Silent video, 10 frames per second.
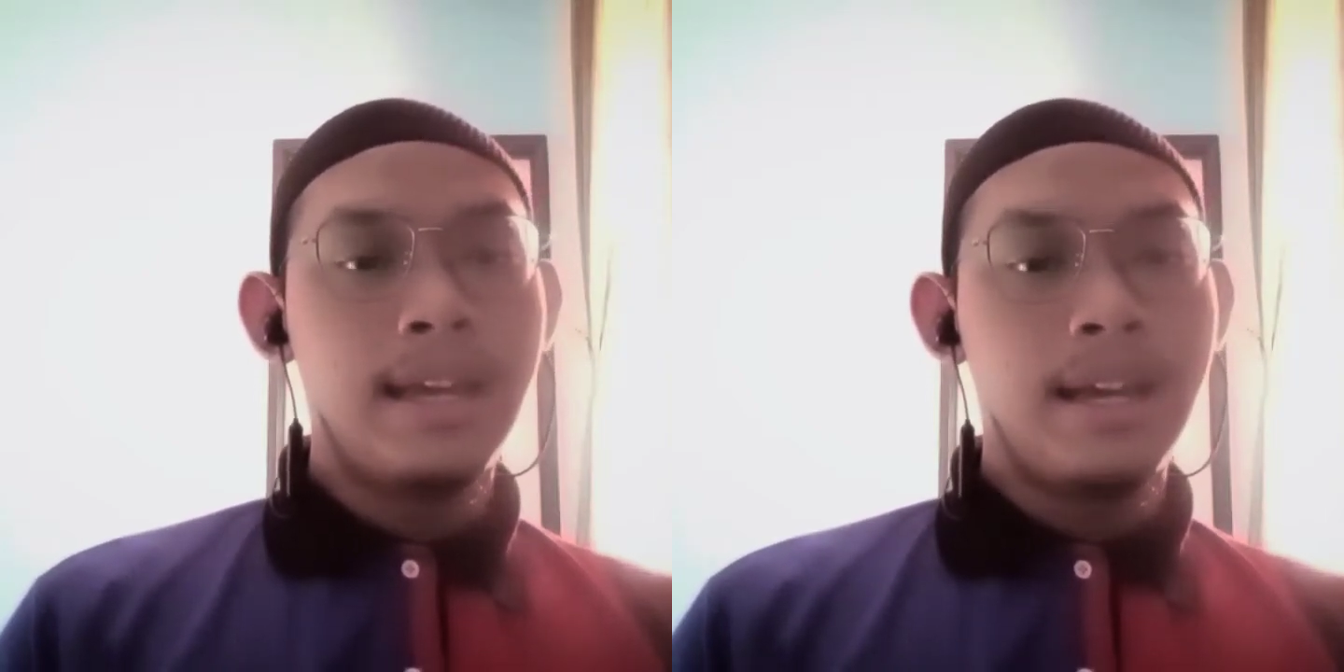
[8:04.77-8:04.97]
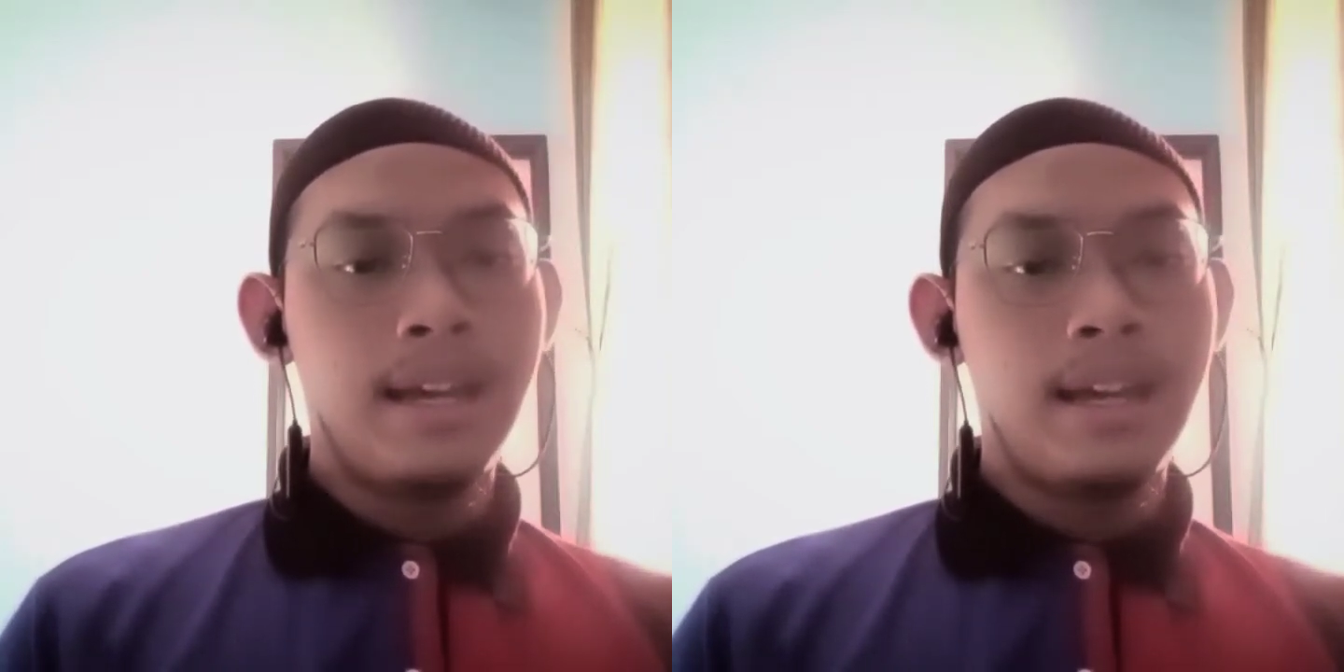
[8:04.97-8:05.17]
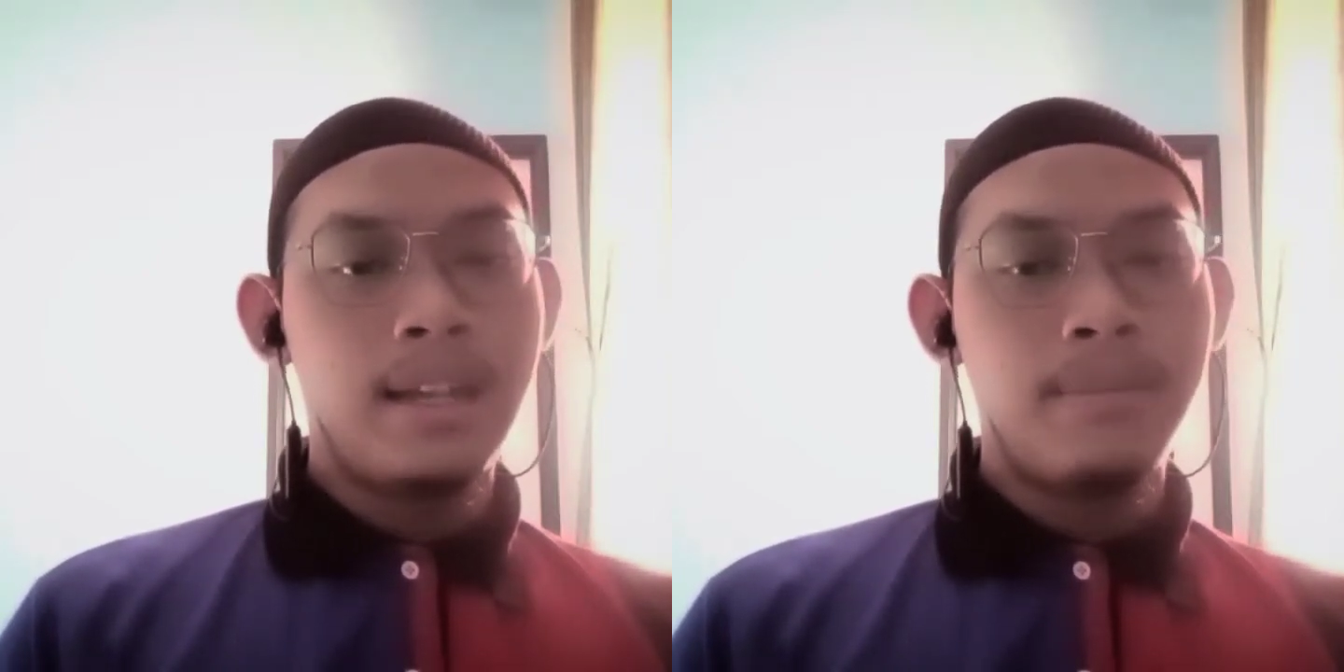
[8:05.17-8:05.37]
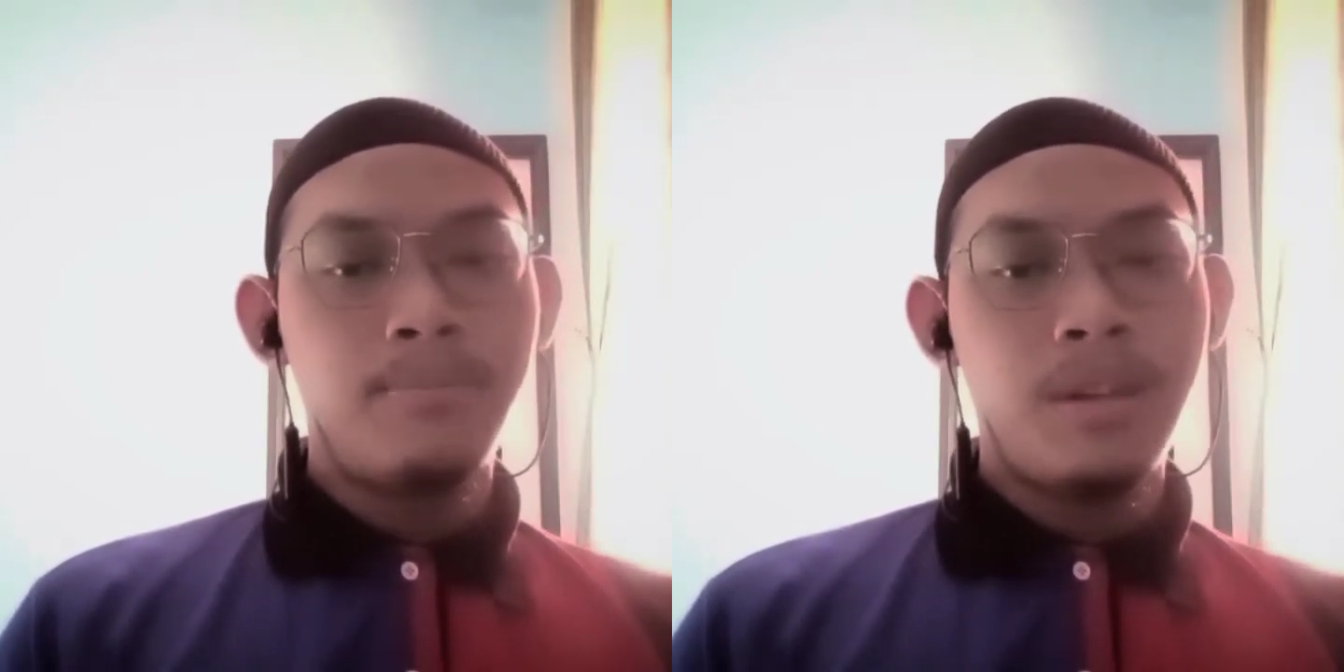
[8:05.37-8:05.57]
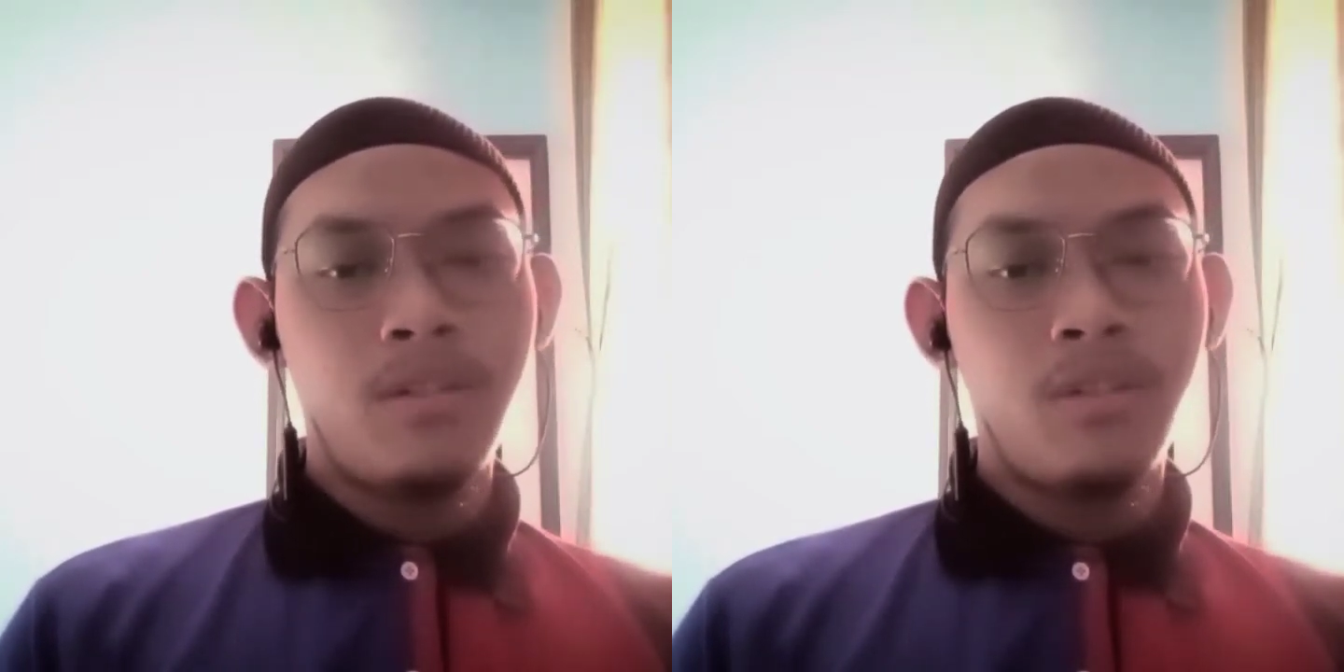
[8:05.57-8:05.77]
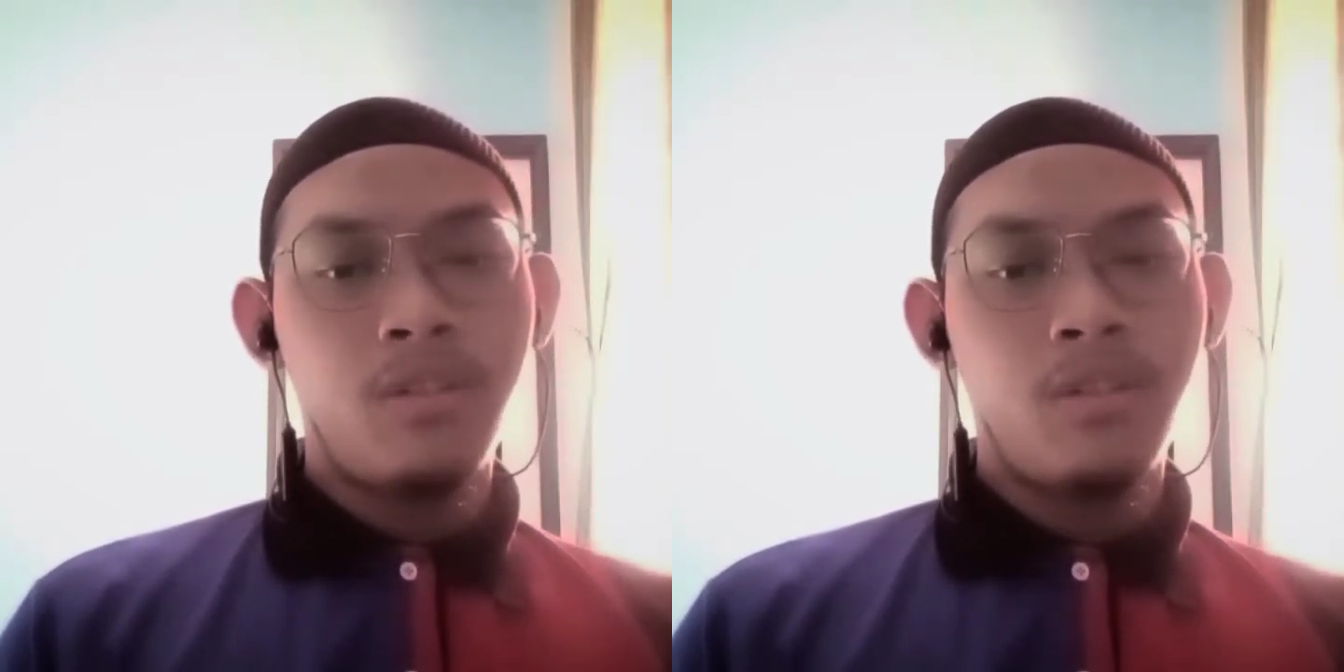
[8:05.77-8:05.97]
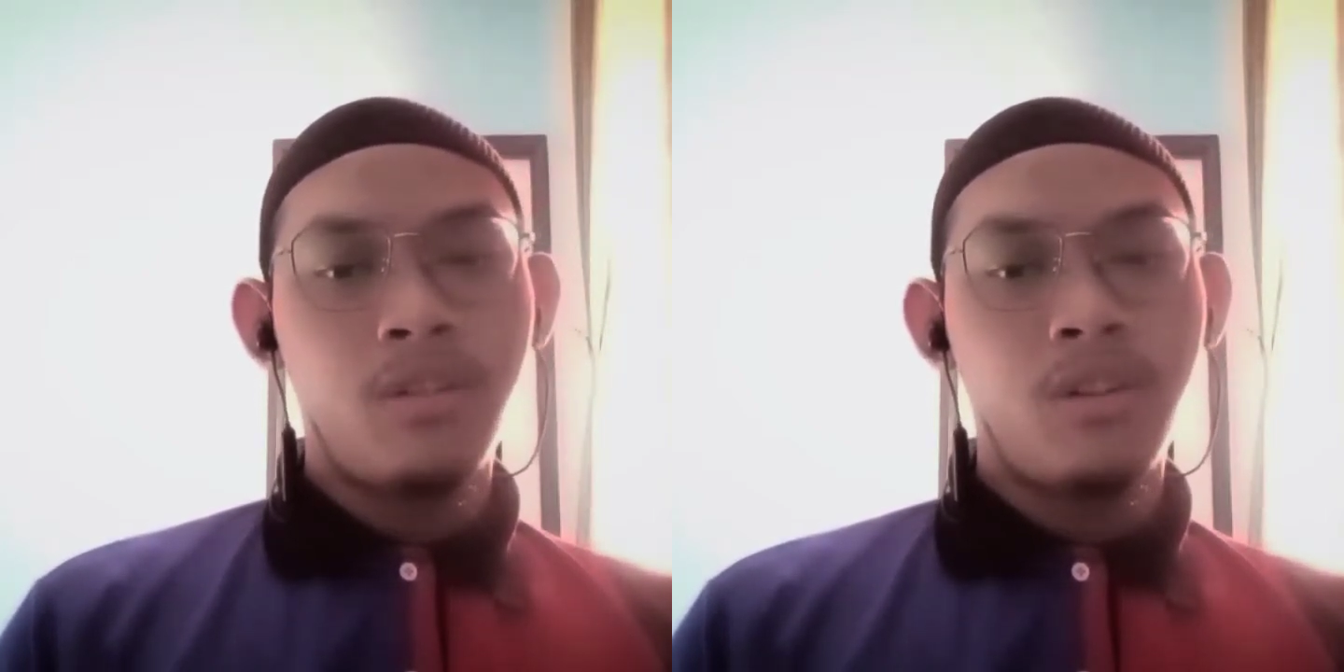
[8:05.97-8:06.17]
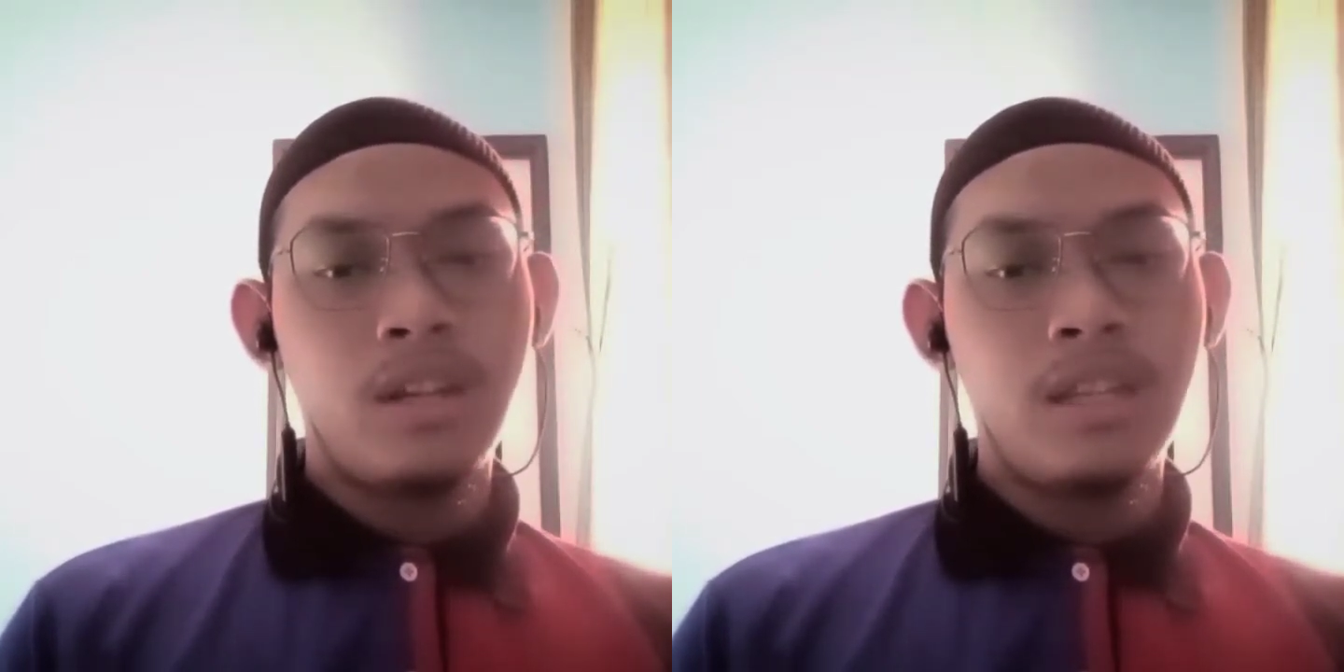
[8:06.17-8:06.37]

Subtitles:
repair or